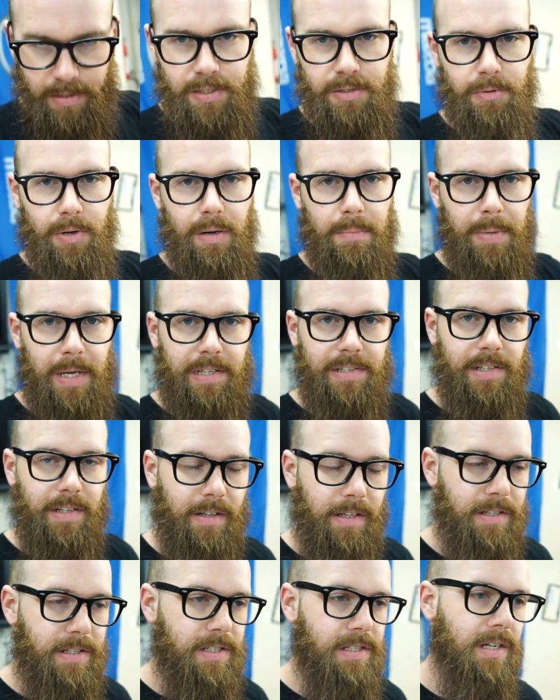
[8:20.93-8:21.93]
So what I'm
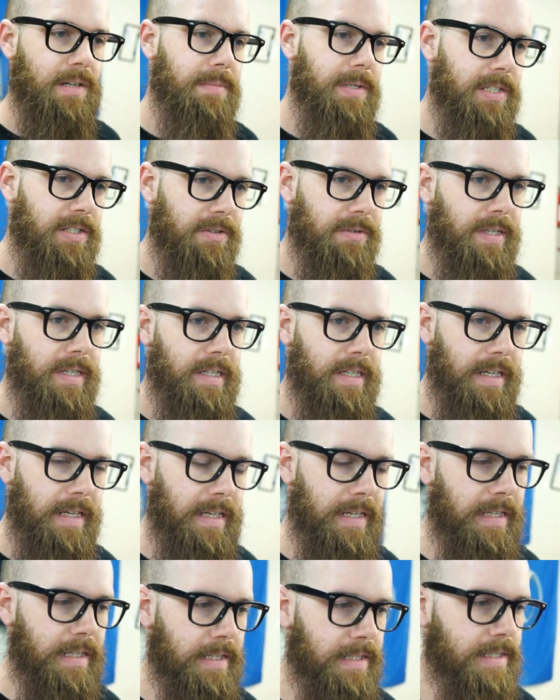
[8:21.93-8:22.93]
basically just gonna be doing
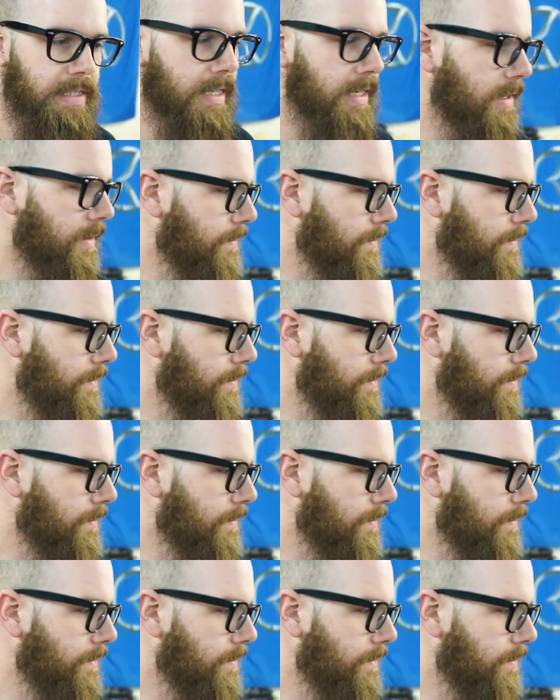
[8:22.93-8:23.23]
is,